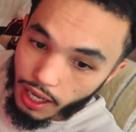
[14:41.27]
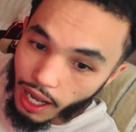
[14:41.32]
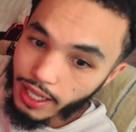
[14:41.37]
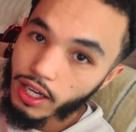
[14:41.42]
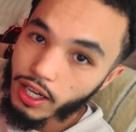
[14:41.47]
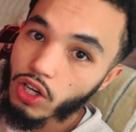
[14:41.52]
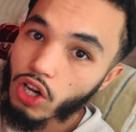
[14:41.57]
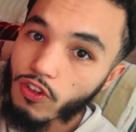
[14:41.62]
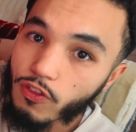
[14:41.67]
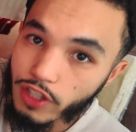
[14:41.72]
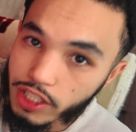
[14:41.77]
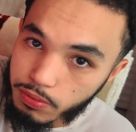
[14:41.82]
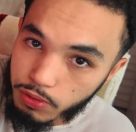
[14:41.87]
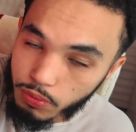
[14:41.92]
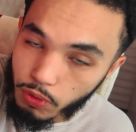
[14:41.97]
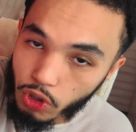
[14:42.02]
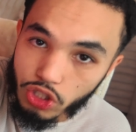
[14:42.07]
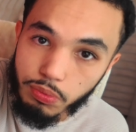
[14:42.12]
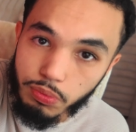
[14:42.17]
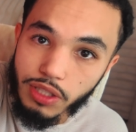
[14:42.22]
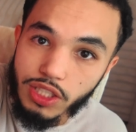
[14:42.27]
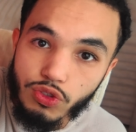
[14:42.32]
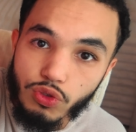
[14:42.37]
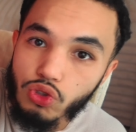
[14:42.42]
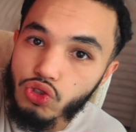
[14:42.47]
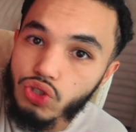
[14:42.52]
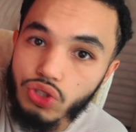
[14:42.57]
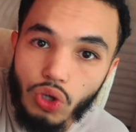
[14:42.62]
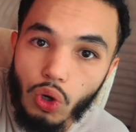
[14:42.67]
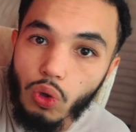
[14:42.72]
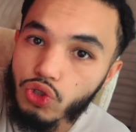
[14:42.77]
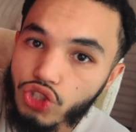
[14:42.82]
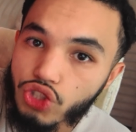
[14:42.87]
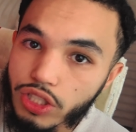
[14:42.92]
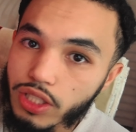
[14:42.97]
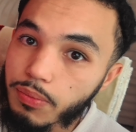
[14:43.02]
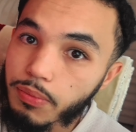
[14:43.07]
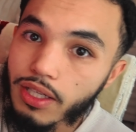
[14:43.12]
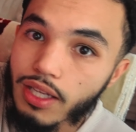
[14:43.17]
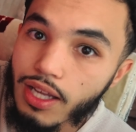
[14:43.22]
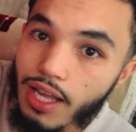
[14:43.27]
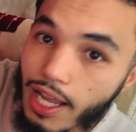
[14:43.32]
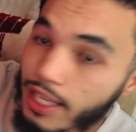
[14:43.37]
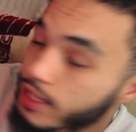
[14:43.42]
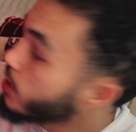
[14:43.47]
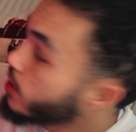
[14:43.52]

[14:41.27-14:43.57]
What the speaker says: I got off Facebook Marketplace for so cheap. And